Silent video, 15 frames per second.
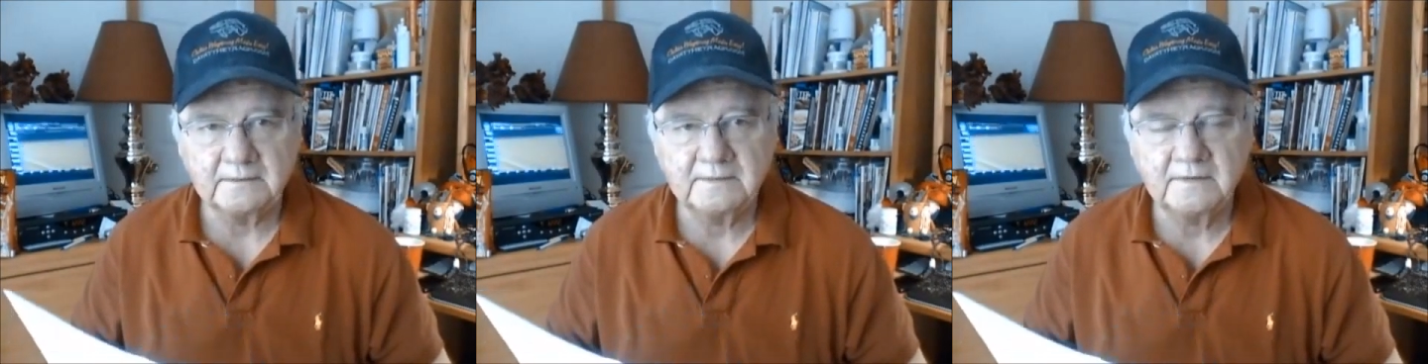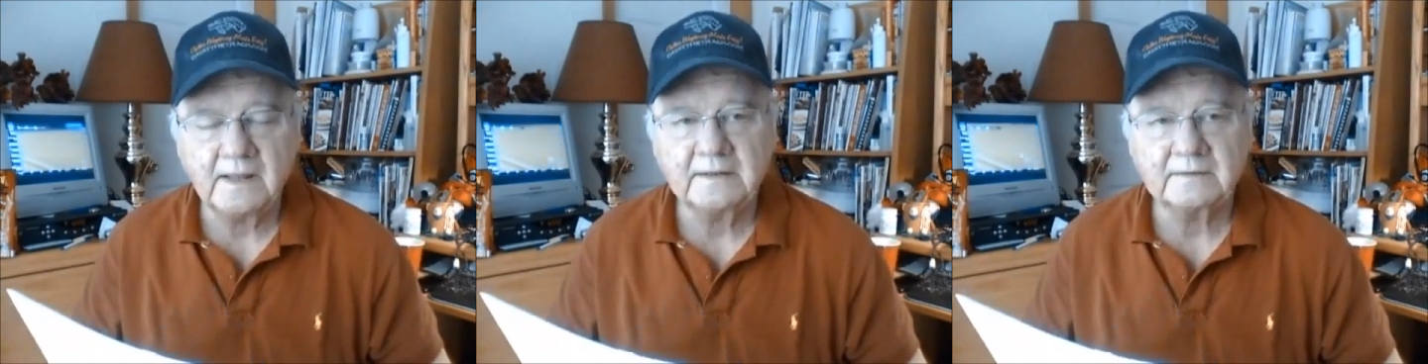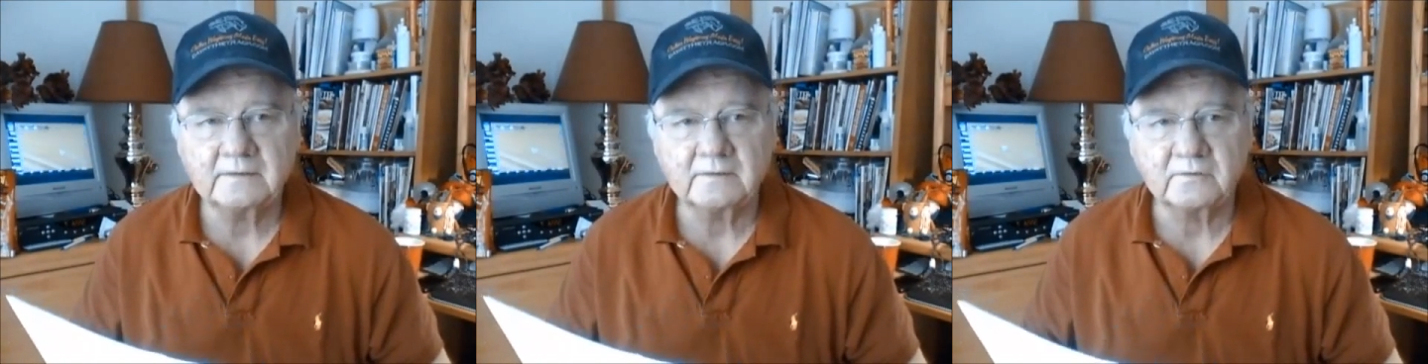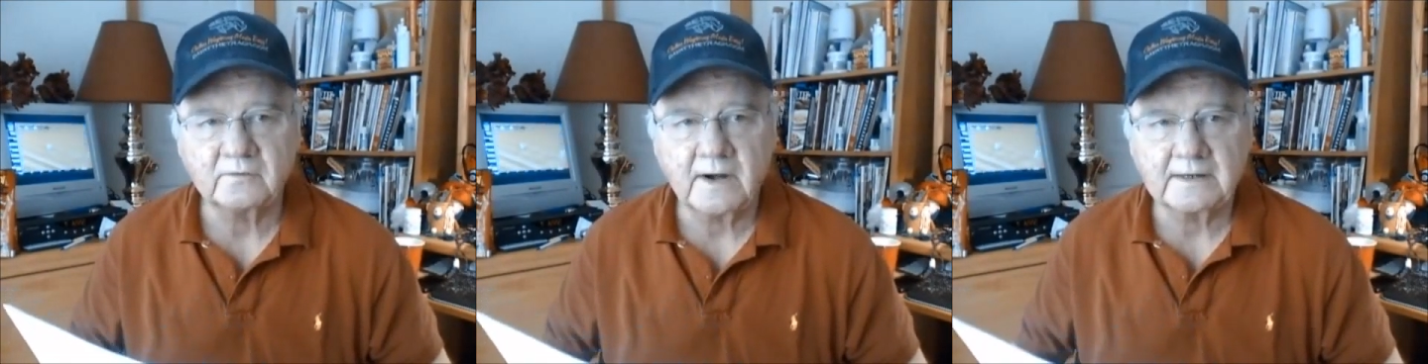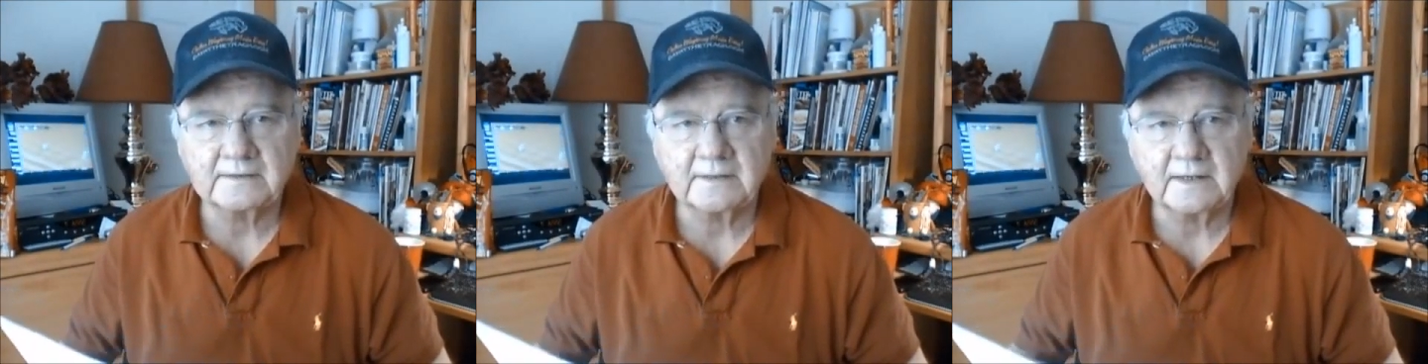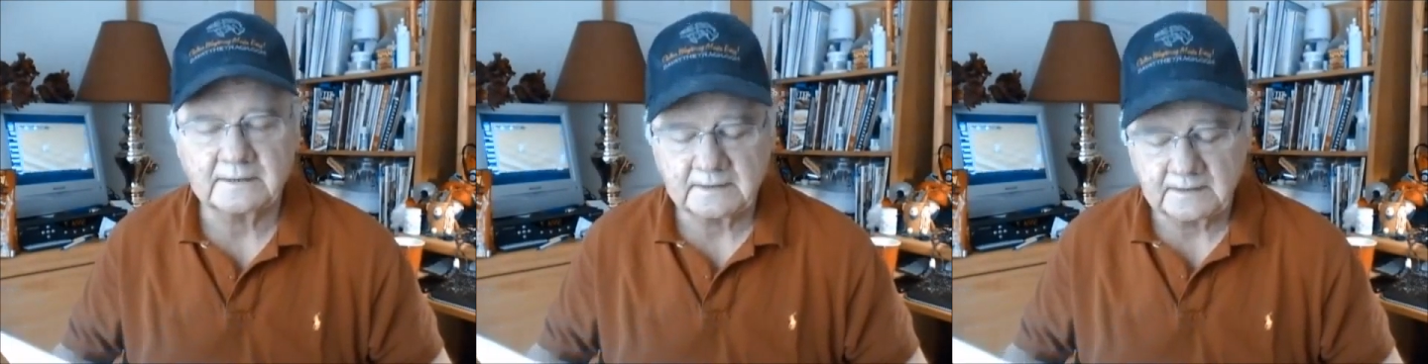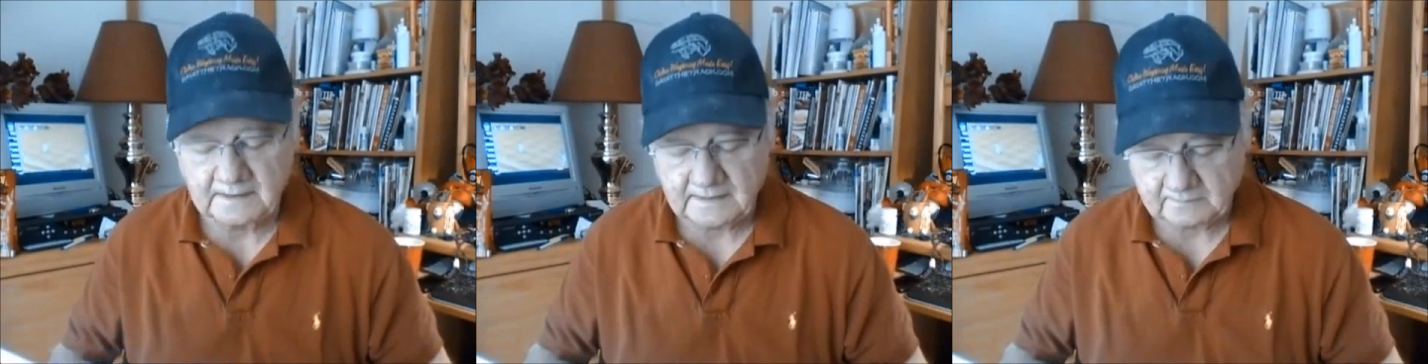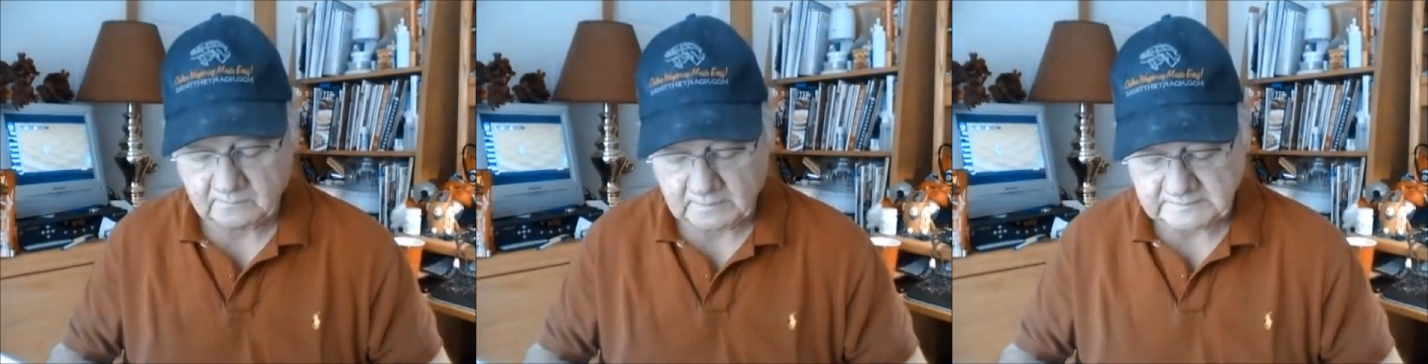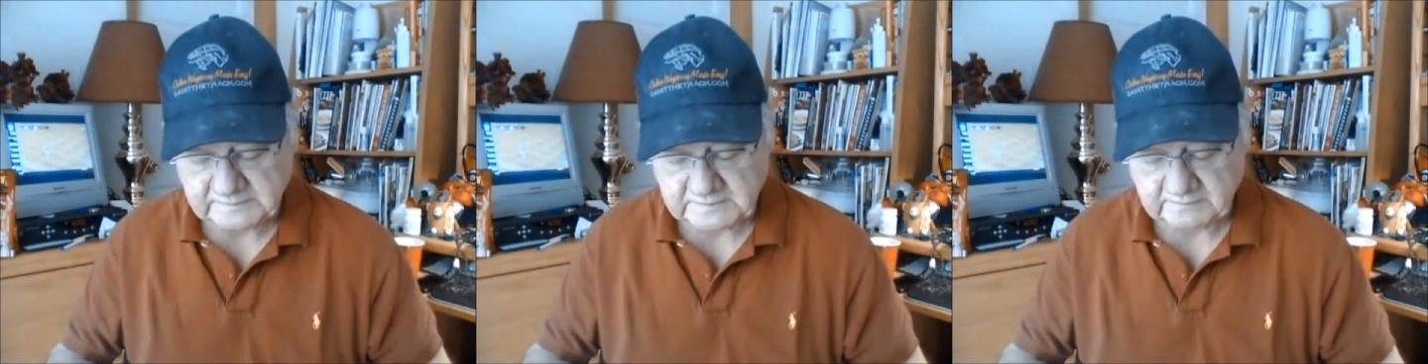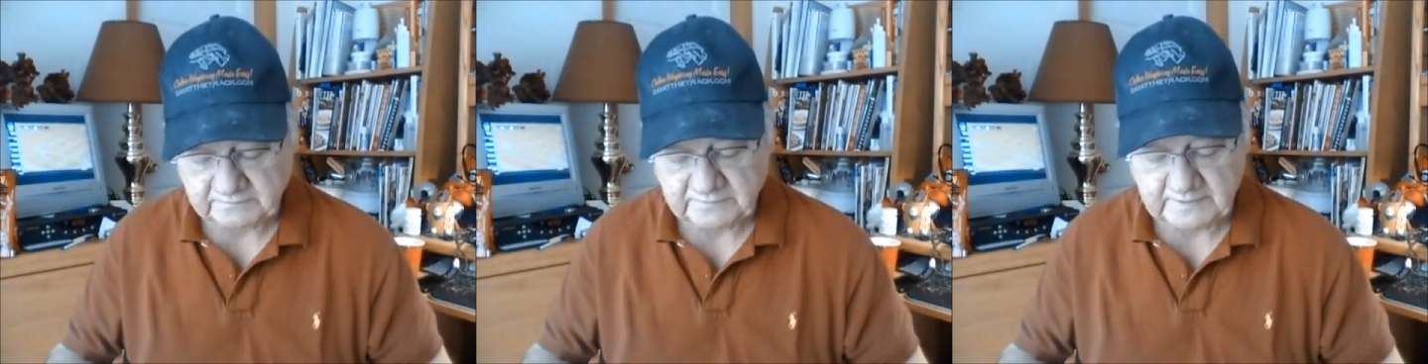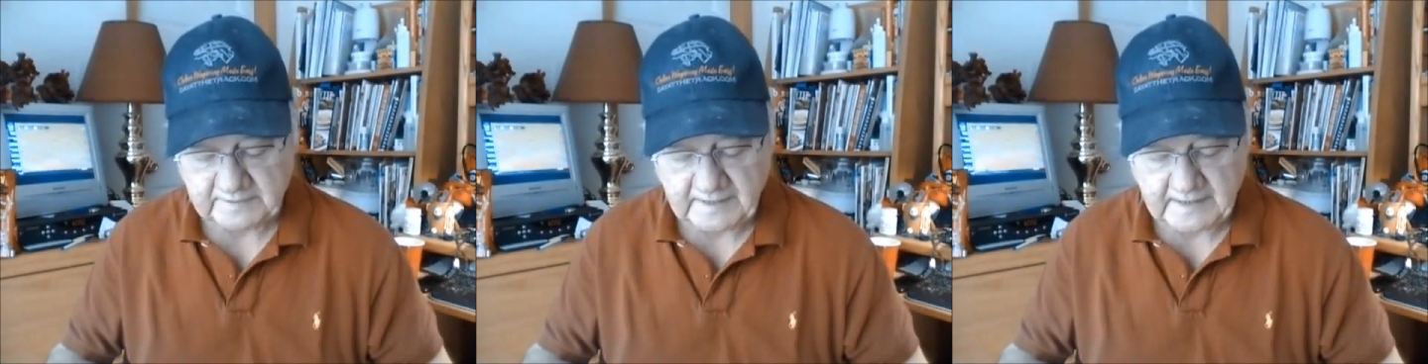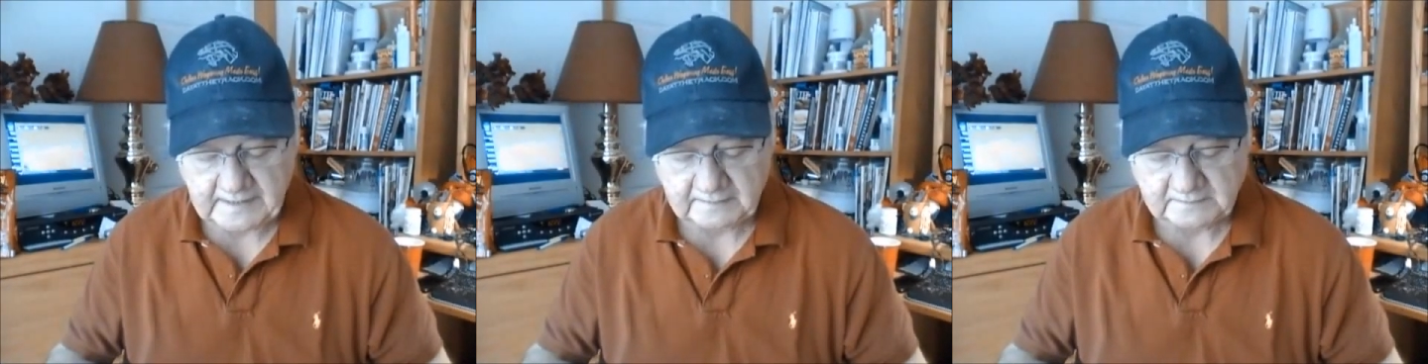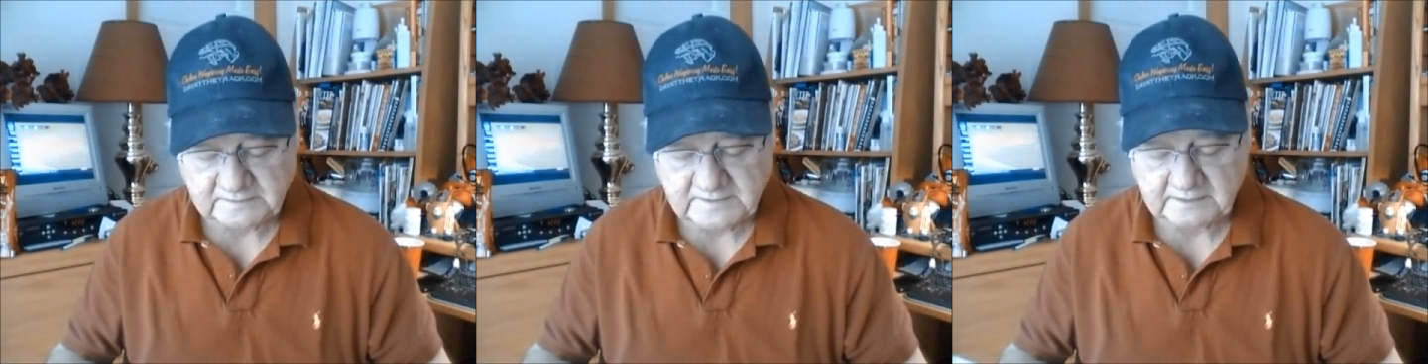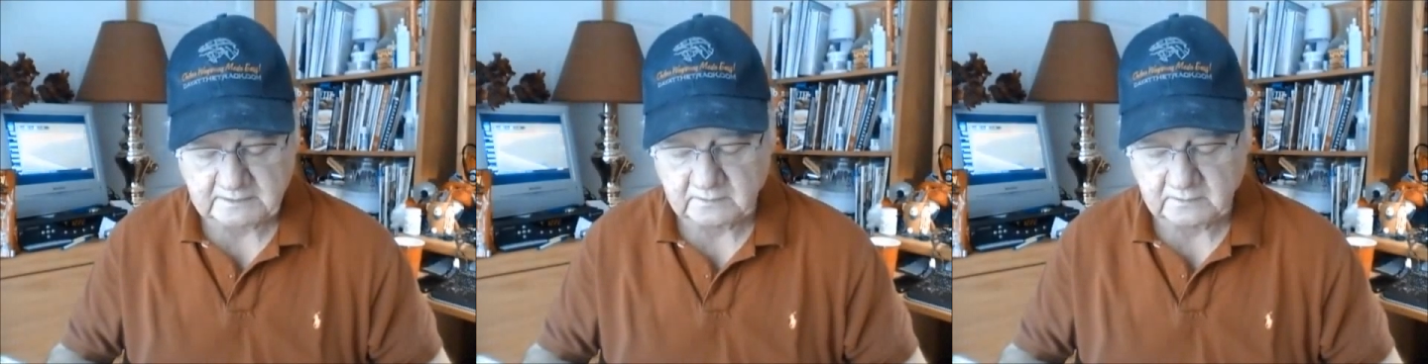day at the track.com race of the day. Let's take a